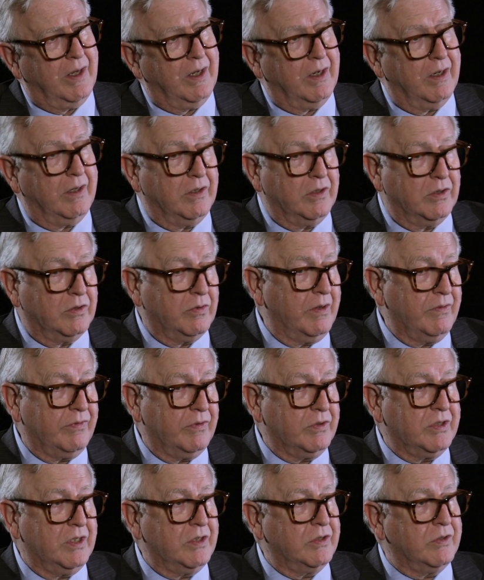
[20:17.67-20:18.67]
And in the
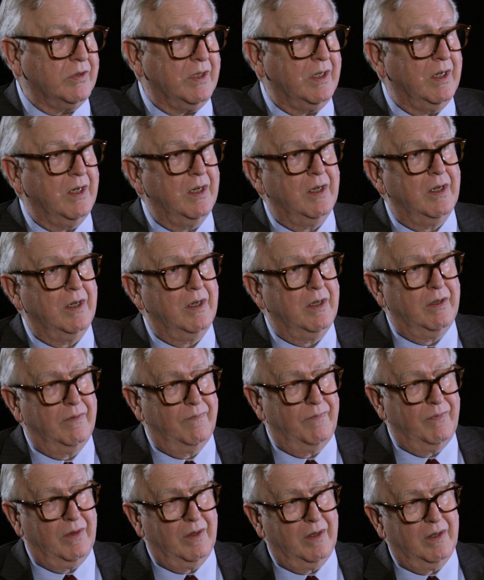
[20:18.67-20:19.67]
21st century,
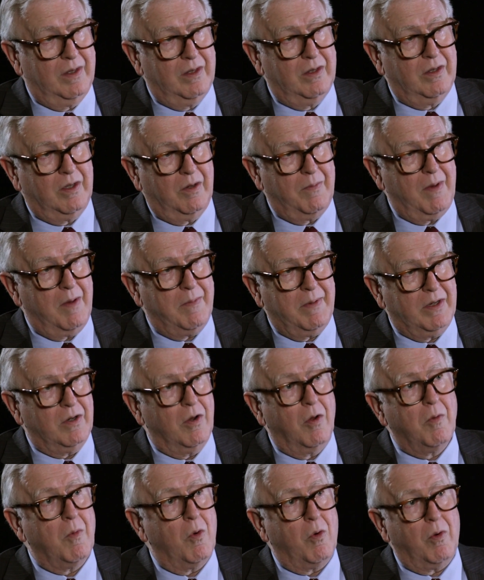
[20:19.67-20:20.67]
there may be
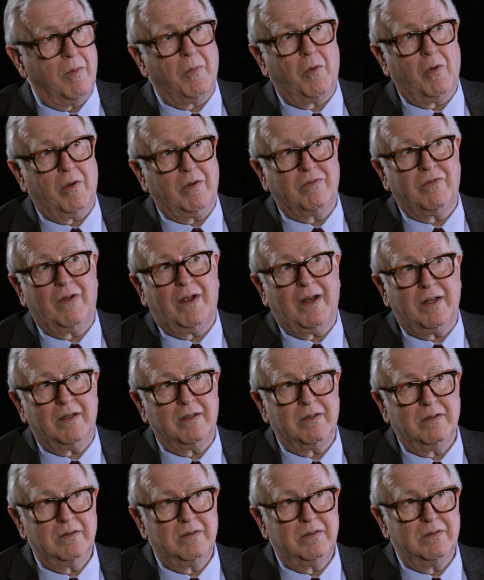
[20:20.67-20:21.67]
no more important fight
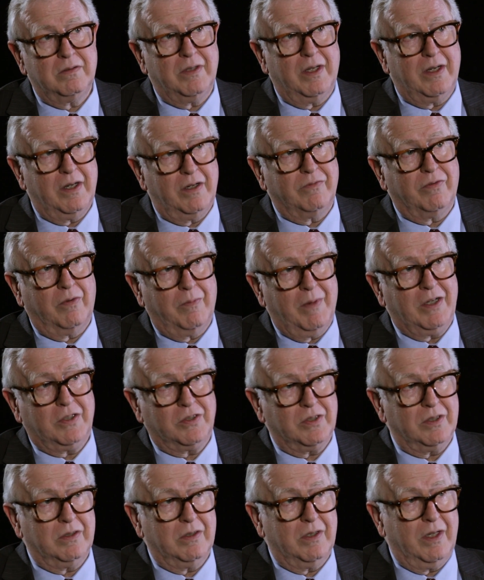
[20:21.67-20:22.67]
than
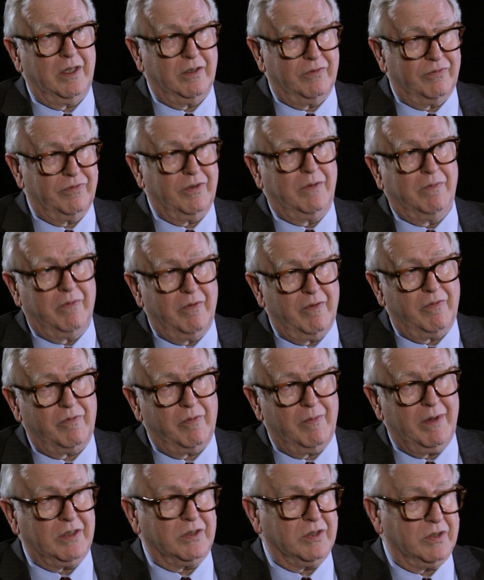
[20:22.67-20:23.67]
information and the freedom of
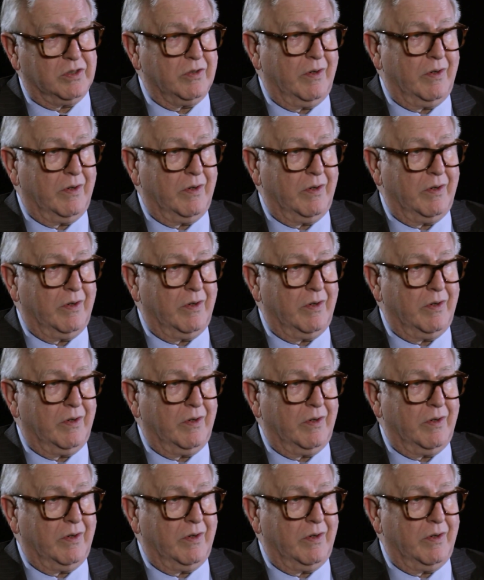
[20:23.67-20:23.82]
information.